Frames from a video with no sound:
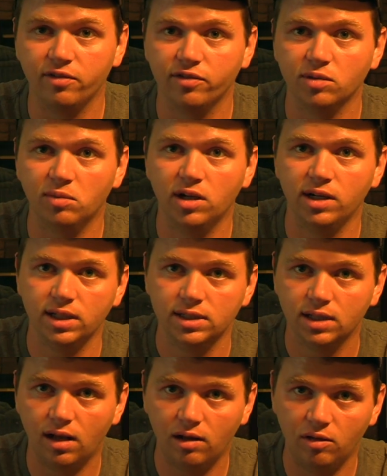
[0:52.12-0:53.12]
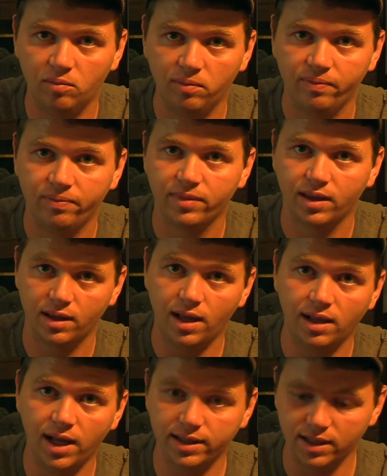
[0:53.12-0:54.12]
for the money.
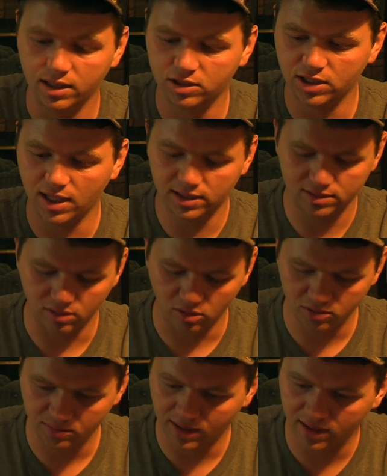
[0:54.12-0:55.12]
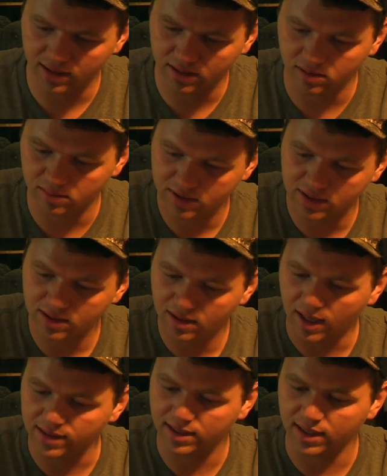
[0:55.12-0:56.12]
I like the Energizer Ultimate
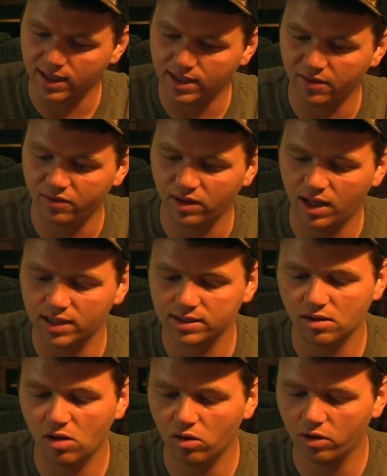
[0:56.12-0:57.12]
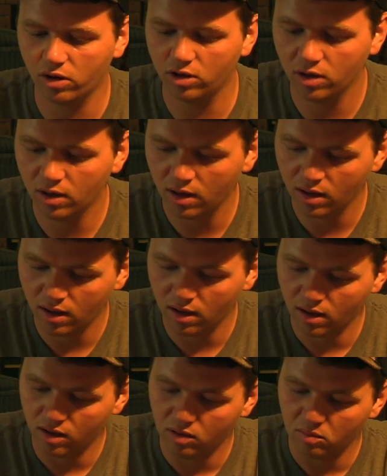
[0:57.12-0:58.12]
Lithiums. I'd say they definitely last longer,
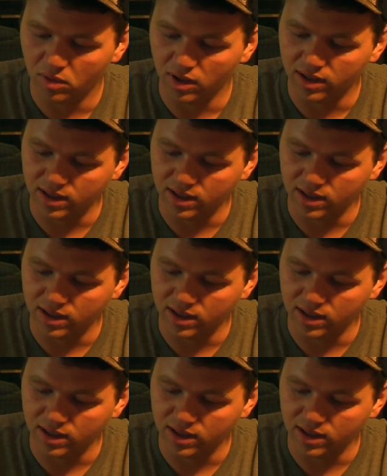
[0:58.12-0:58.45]
but